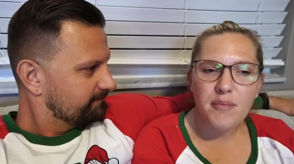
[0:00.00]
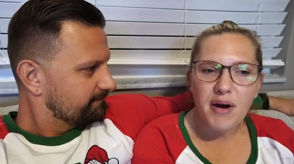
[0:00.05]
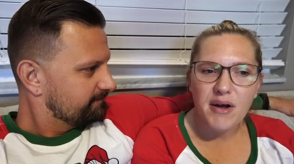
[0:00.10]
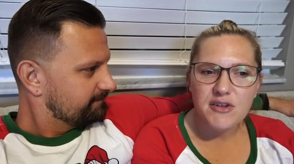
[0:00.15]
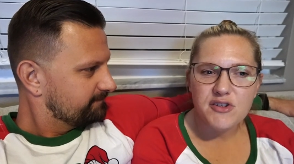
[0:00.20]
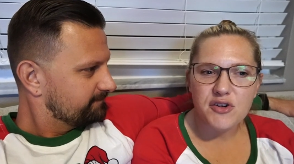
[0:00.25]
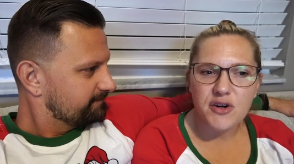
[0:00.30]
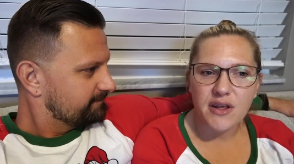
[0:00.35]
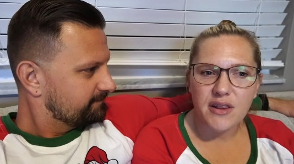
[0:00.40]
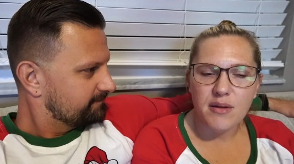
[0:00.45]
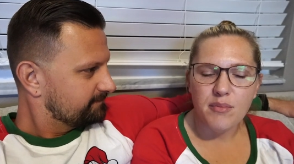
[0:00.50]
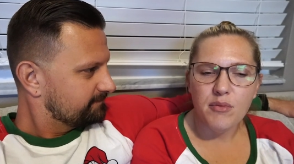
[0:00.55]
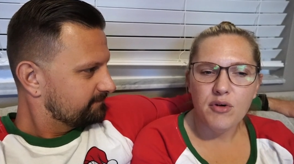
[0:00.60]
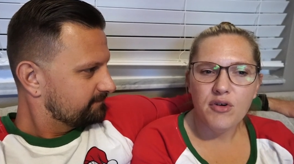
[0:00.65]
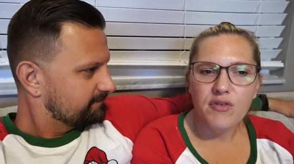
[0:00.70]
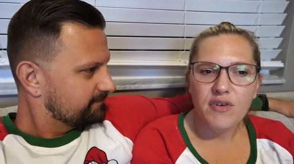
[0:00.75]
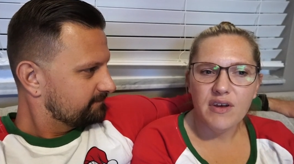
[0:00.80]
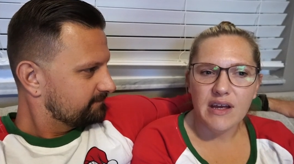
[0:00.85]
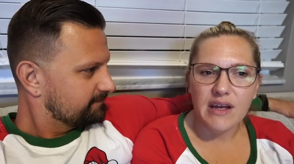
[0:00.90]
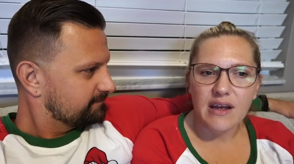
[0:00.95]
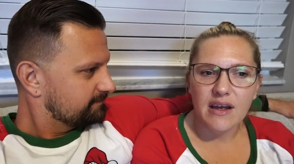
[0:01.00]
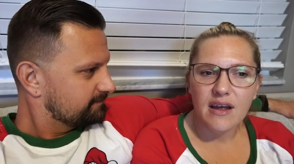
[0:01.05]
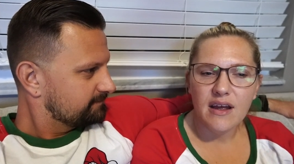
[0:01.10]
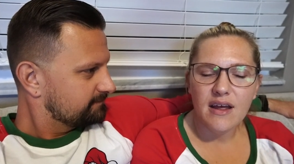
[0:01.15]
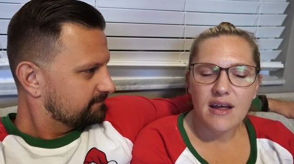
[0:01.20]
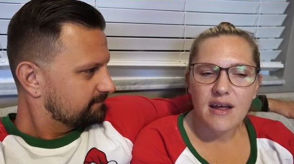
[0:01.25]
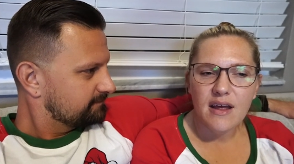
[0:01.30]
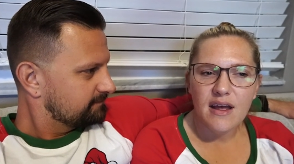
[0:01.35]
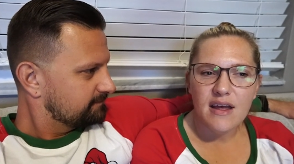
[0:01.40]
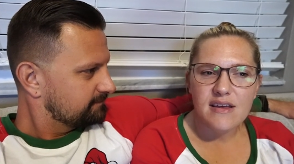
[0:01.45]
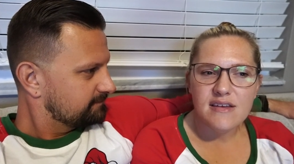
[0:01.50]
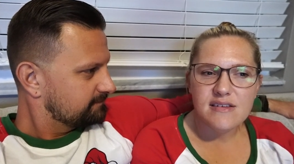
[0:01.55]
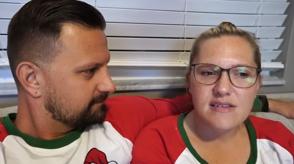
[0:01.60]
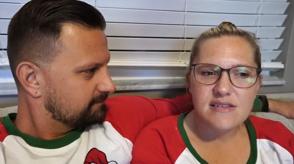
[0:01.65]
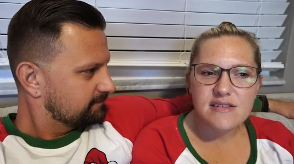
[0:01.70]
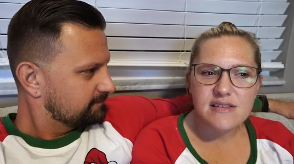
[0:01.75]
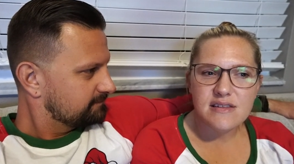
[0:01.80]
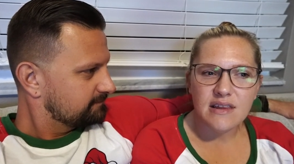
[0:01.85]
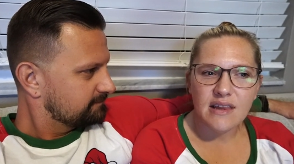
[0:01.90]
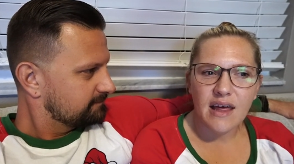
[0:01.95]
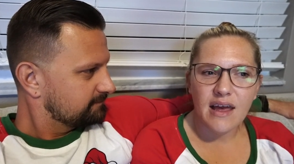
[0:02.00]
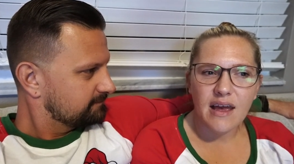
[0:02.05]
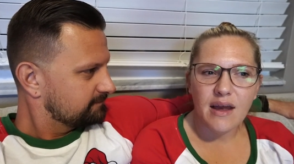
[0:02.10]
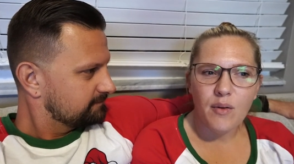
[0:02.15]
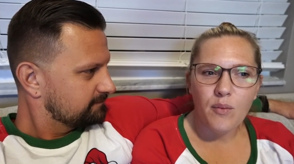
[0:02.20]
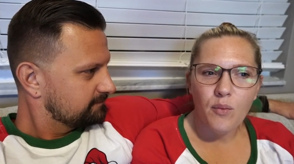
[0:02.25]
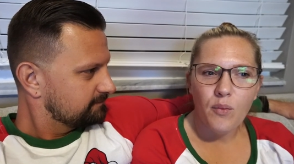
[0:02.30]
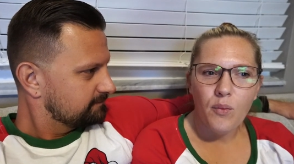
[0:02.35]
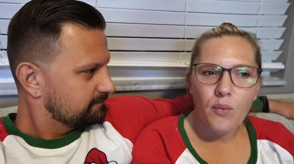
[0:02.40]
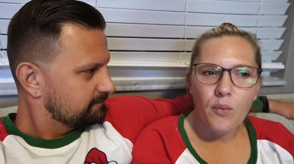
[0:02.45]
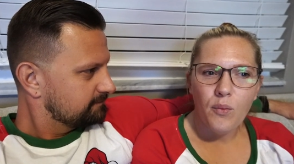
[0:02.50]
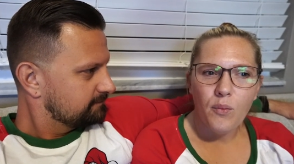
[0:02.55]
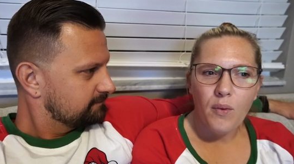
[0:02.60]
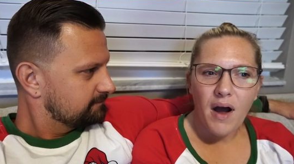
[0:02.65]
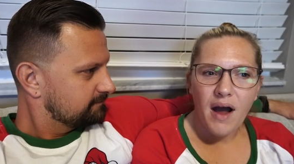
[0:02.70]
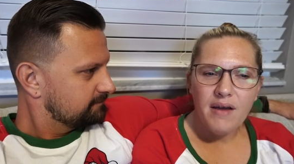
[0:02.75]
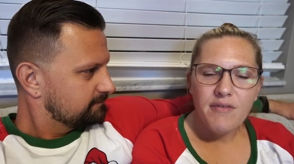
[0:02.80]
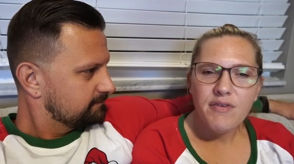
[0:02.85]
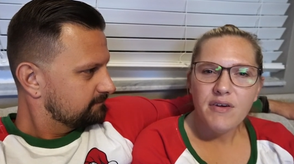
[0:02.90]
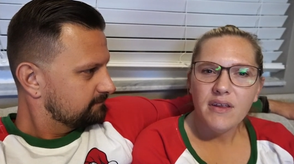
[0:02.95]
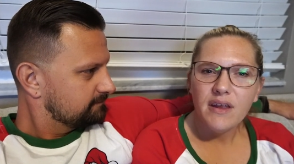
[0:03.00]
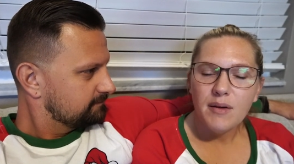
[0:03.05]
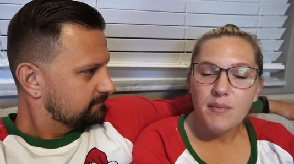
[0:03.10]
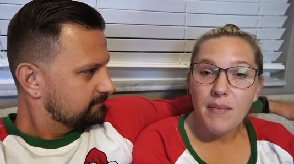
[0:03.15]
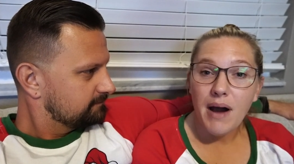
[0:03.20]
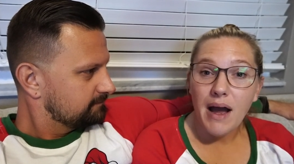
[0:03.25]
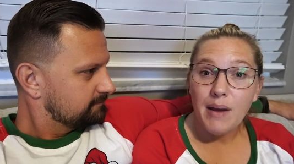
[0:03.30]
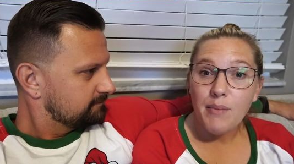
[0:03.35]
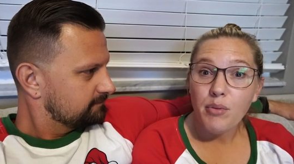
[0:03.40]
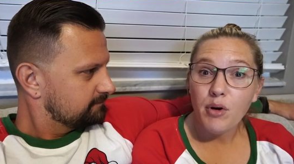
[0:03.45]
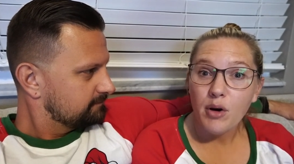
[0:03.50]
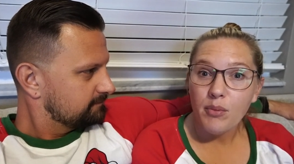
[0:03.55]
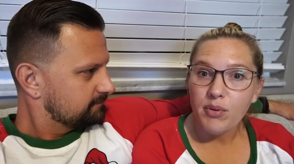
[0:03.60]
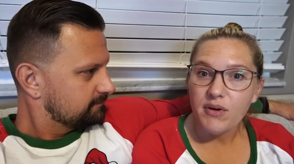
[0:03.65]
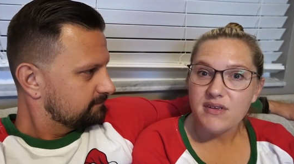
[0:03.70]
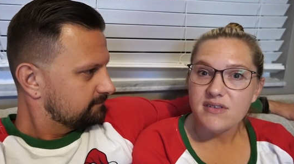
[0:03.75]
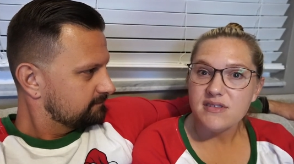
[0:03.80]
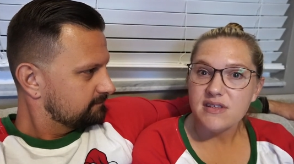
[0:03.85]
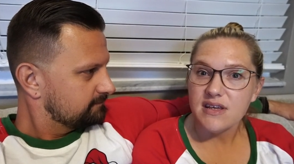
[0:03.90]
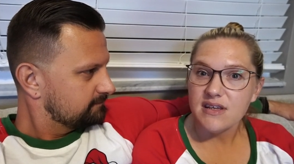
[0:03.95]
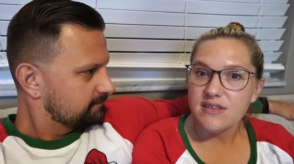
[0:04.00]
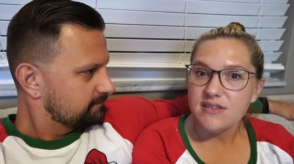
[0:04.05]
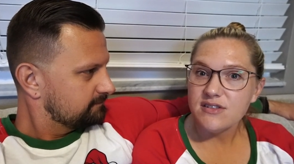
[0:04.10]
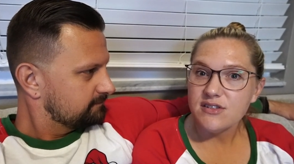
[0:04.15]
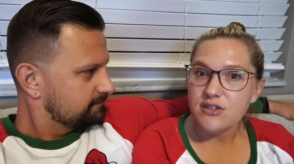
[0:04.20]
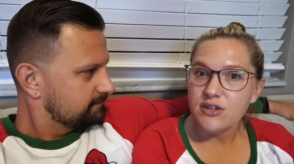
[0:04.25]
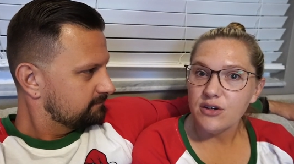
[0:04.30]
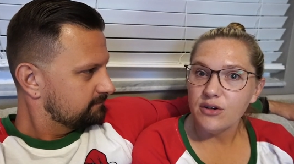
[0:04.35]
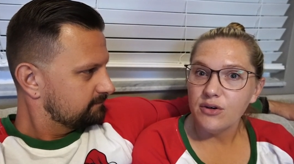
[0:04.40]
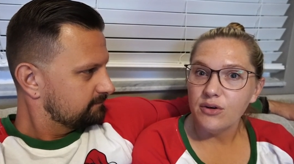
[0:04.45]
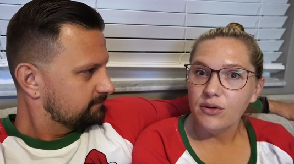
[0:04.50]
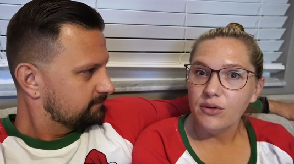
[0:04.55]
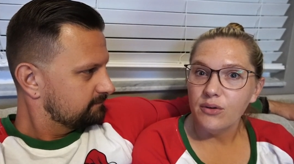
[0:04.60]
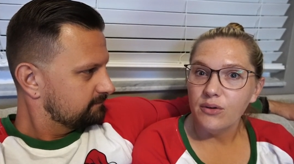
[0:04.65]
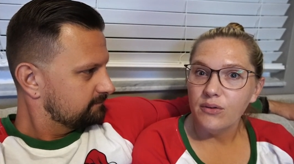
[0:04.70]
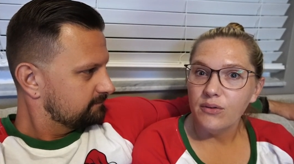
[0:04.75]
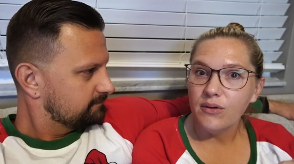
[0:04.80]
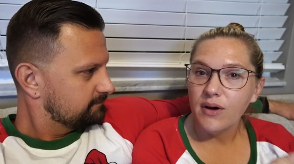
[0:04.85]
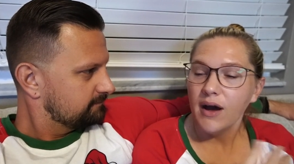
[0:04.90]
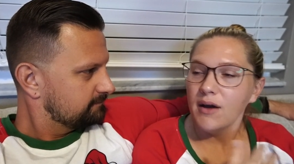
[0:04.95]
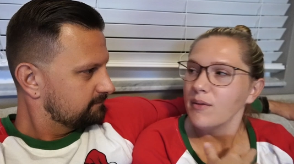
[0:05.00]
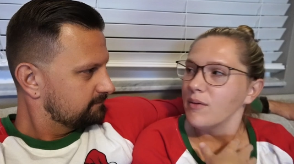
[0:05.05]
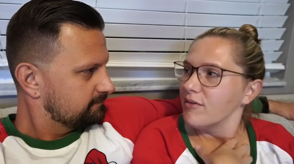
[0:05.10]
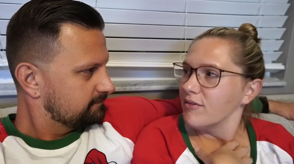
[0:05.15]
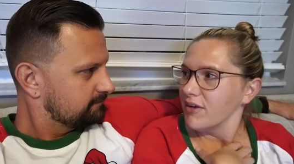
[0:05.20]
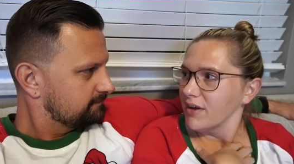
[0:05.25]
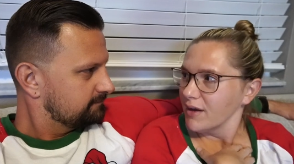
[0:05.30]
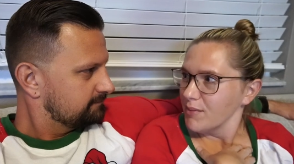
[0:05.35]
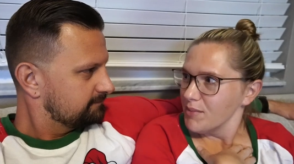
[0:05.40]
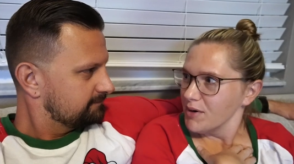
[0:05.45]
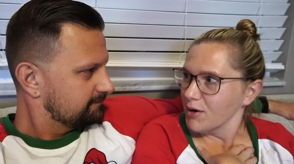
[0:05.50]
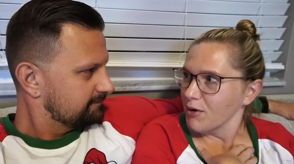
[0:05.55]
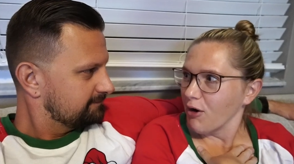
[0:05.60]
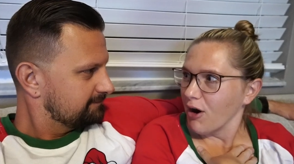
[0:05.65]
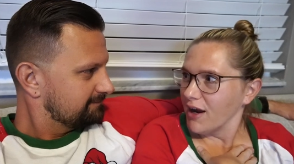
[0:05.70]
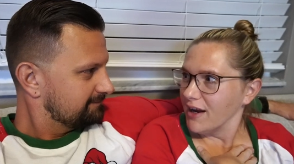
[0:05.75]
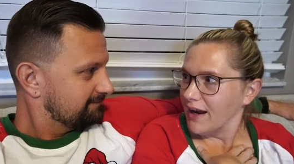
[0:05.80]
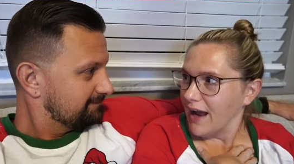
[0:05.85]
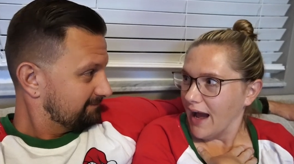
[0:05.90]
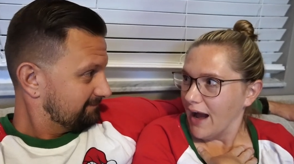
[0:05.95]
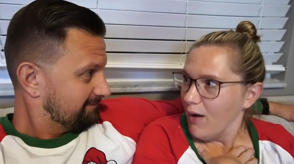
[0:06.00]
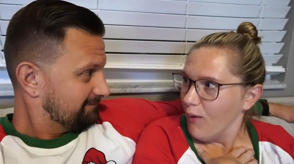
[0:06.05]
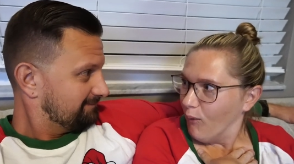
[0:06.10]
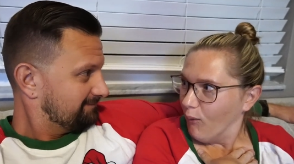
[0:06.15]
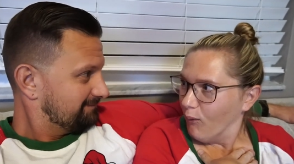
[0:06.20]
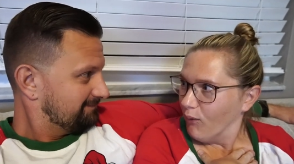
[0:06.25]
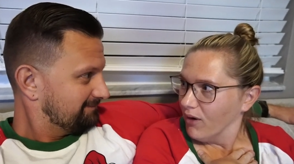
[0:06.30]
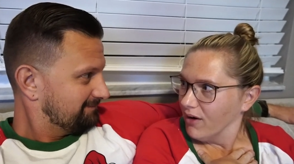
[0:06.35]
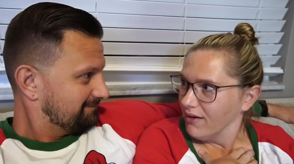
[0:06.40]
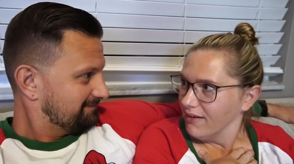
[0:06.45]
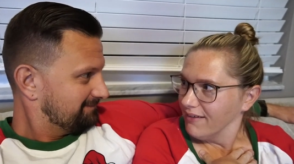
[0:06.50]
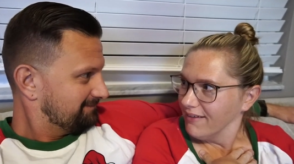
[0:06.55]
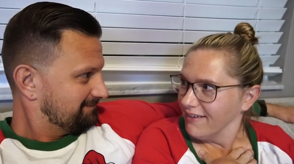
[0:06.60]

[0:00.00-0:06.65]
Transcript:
Speaker 1: about during the movie is like I feel like my purpose is to, I feel like I'm gonna cry now.